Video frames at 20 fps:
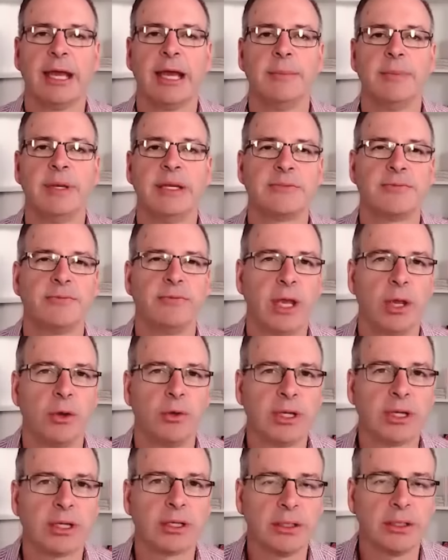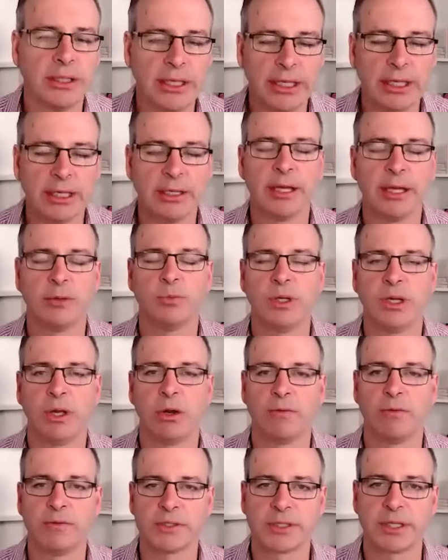it's very clear that we
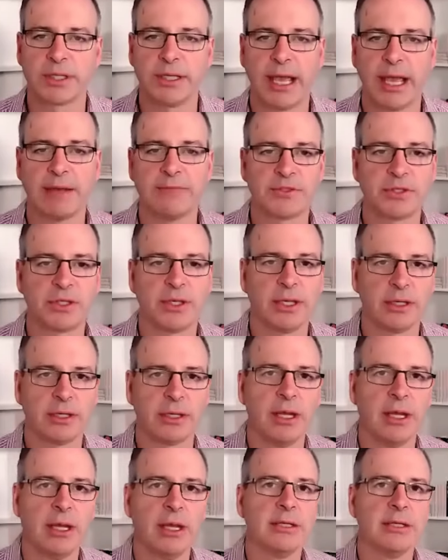obviously have seen